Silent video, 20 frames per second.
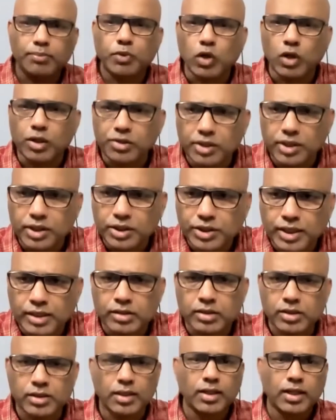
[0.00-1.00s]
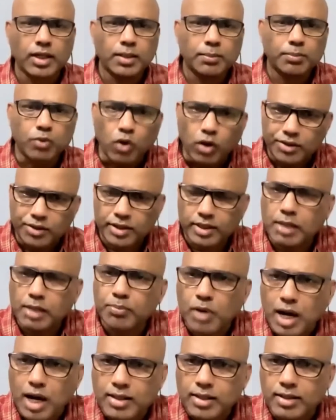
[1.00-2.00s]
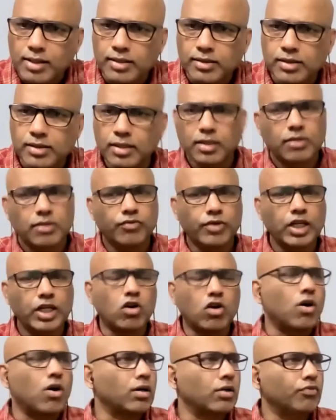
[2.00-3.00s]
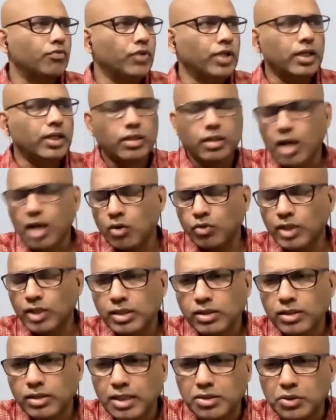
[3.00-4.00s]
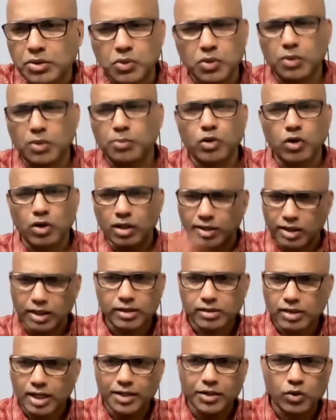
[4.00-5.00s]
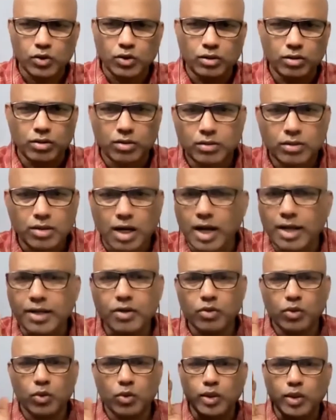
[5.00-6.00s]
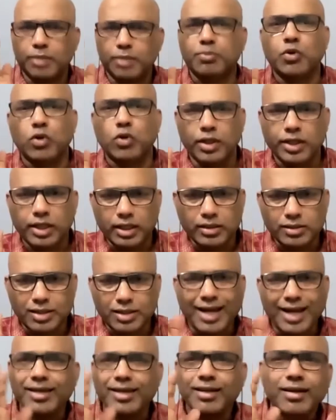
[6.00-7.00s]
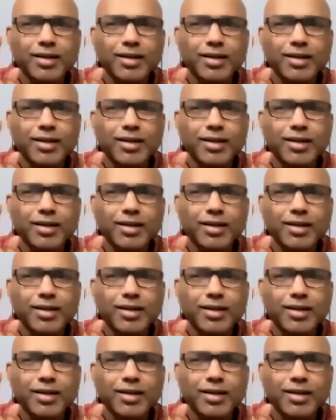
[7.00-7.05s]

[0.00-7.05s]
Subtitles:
politicians, political parties, we now these days, no, politics. I don't look at politics. I